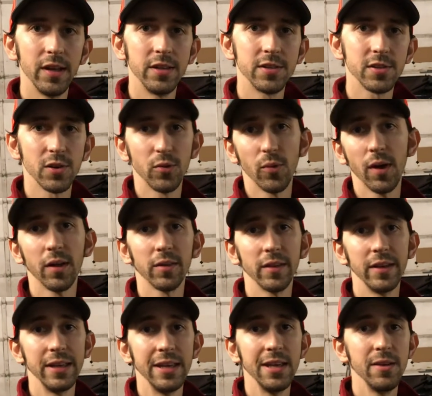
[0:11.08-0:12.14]

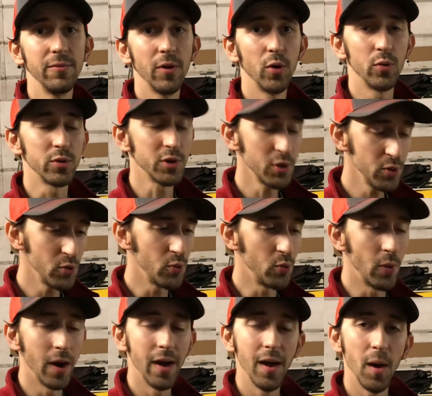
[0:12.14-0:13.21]
Integrale Evo
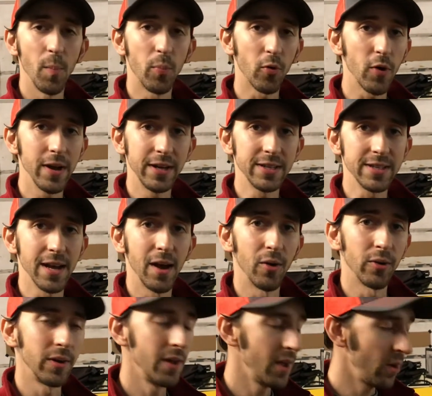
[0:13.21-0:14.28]
2 breakdown.
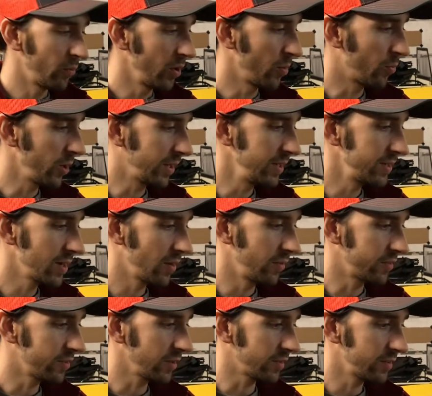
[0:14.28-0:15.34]
We are breaking down the
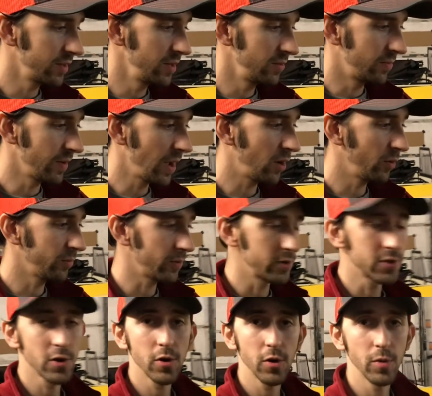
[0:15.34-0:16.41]
16-valve
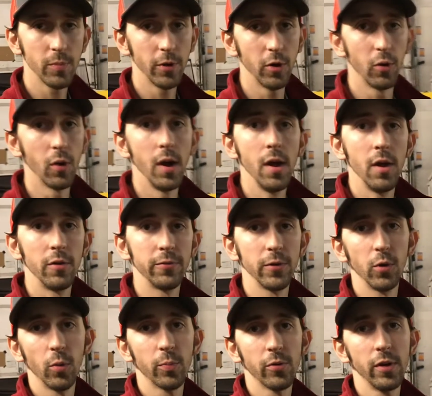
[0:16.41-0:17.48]
turbo
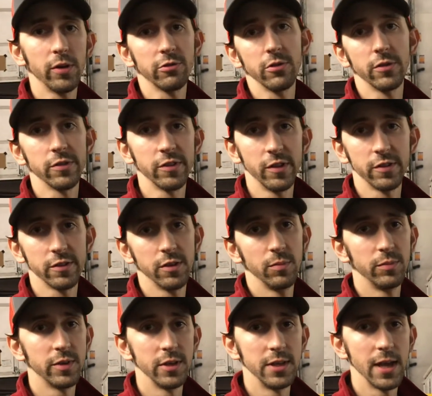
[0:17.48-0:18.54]
fuel pressure system
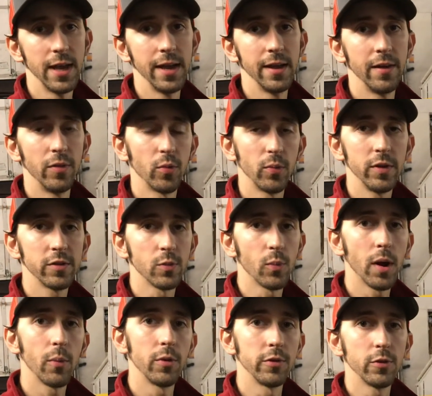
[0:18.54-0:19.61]
today, and the reason
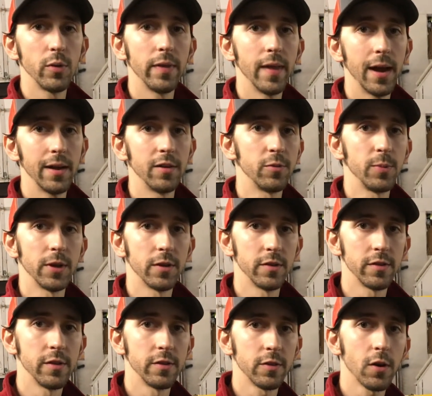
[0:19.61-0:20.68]
why we're doing that is because
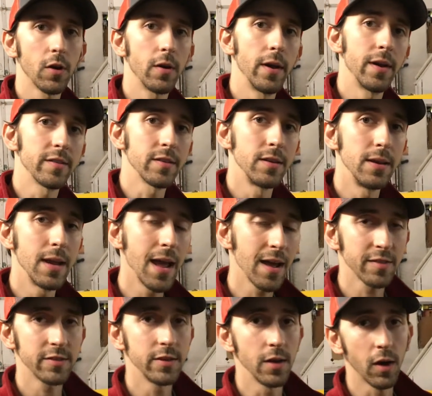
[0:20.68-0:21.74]
this car has a
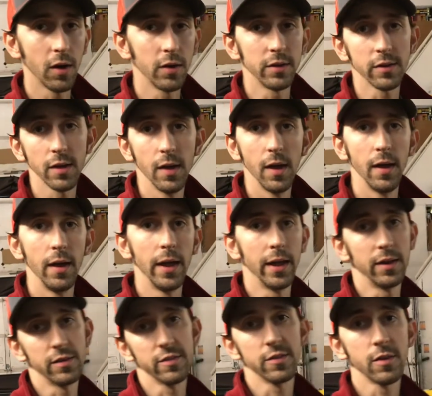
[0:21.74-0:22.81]
nasty hunt
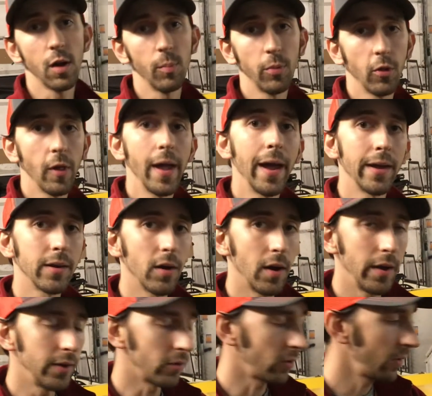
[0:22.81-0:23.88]
and stumble at
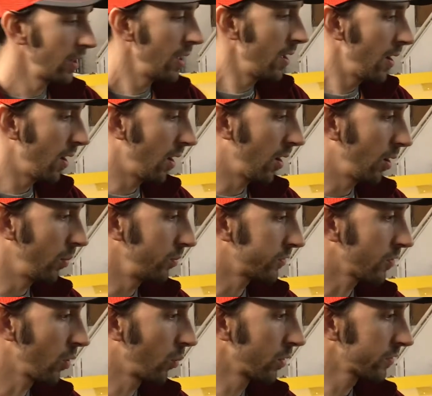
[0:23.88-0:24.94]
idle.
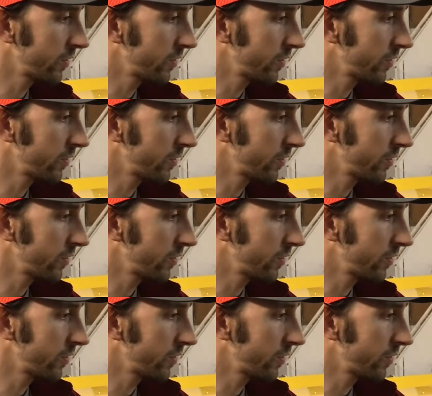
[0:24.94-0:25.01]
So we're